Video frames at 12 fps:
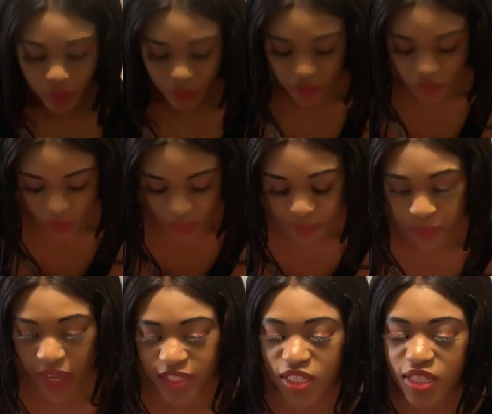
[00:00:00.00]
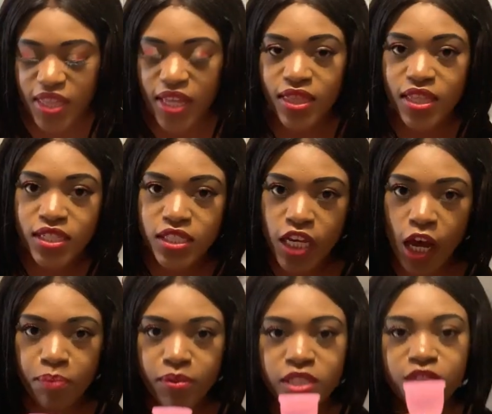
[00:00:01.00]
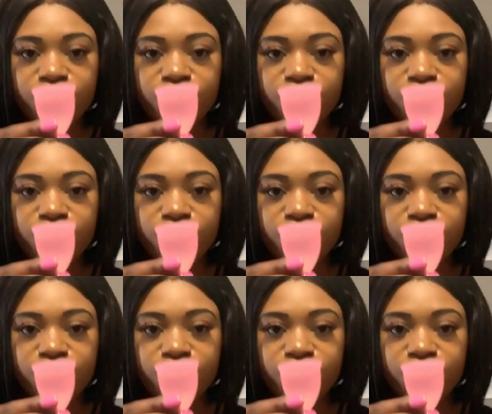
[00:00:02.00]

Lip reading: So imagine that this cup is